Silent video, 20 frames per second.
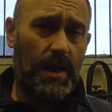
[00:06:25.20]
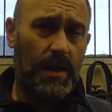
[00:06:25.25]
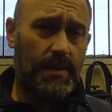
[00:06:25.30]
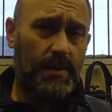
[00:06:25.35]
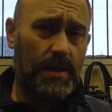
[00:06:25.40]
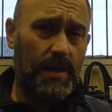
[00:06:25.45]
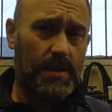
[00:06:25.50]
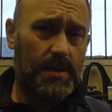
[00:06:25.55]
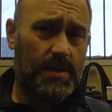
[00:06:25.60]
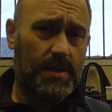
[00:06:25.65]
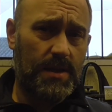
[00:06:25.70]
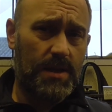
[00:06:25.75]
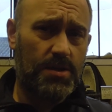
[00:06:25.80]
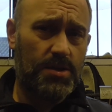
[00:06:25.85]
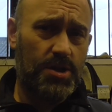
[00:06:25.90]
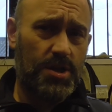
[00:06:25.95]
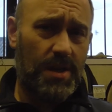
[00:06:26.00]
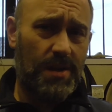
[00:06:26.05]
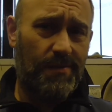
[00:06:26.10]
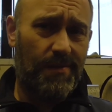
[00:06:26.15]
It does
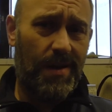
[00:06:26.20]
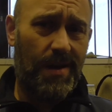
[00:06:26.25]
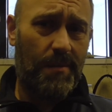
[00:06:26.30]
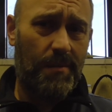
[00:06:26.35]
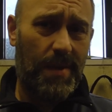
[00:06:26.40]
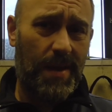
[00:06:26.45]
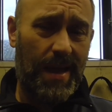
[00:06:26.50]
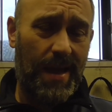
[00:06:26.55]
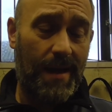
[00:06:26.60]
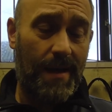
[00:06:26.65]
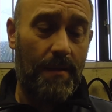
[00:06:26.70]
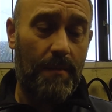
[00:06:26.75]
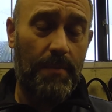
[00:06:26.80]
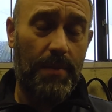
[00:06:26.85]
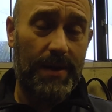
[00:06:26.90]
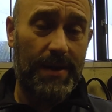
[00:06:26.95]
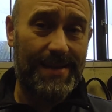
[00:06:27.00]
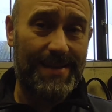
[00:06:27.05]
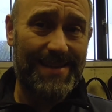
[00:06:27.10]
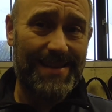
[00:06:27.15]
shave arm hair,
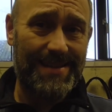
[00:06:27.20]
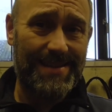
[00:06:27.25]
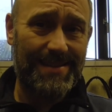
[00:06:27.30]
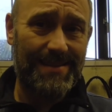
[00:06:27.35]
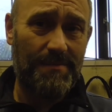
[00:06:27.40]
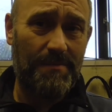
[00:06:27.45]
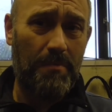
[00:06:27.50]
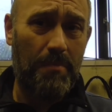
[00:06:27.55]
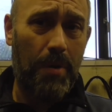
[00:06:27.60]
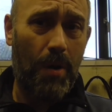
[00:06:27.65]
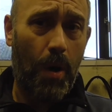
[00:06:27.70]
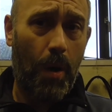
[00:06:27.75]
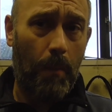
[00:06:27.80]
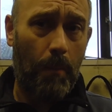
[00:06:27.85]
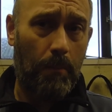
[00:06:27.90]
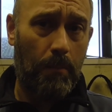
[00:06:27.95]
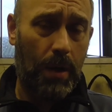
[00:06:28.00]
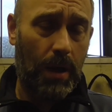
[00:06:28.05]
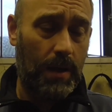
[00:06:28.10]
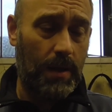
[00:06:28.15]
but it doesn't
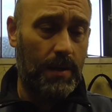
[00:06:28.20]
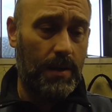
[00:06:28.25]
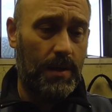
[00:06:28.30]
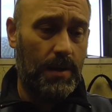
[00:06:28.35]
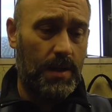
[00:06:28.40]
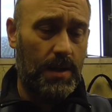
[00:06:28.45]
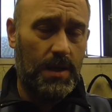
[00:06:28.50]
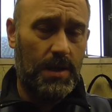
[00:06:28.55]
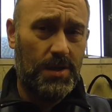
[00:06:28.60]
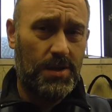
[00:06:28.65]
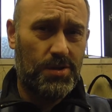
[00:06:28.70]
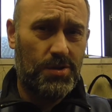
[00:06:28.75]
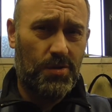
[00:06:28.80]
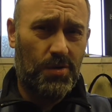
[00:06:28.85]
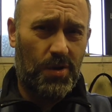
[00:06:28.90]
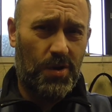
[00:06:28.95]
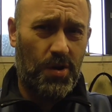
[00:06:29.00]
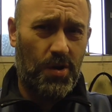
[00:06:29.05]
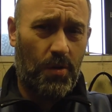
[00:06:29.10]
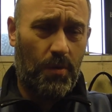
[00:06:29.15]
pop.
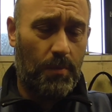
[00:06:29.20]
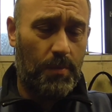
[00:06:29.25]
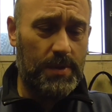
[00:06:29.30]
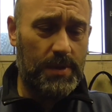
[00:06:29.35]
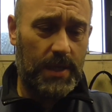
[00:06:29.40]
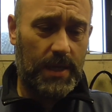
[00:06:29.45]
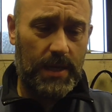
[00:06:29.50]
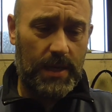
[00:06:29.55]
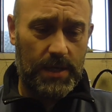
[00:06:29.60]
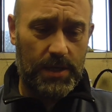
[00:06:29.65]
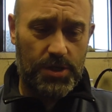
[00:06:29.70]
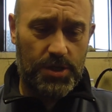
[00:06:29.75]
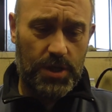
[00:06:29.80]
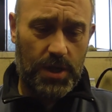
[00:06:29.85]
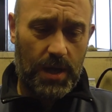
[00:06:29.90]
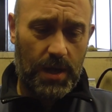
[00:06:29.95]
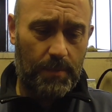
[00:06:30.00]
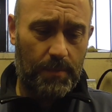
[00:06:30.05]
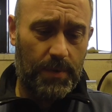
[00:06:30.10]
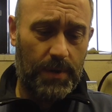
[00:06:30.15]
So, not particularly
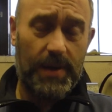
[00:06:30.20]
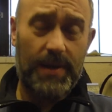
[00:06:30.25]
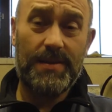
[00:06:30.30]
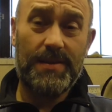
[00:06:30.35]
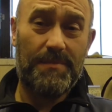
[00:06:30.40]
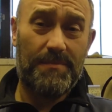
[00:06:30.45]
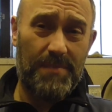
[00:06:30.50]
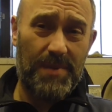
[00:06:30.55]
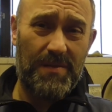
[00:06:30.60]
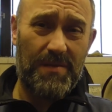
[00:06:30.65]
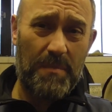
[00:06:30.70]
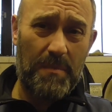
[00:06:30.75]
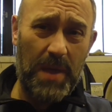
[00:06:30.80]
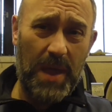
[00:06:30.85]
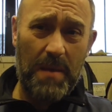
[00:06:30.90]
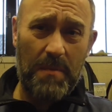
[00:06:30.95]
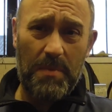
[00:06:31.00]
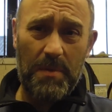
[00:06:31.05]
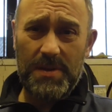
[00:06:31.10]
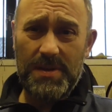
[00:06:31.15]
sharp, right? Bit of a
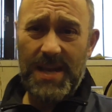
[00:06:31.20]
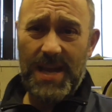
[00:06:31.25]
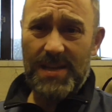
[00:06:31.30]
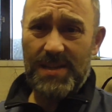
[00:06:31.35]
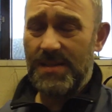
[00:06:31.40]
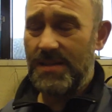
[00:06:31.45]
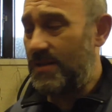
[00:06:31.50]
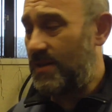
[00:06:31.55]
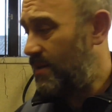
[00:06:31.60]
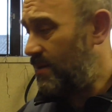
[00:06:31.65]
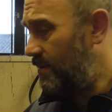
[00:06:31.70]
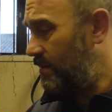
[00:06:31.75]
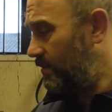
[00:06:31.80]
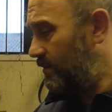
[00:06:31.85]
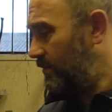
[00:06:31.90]
paper test.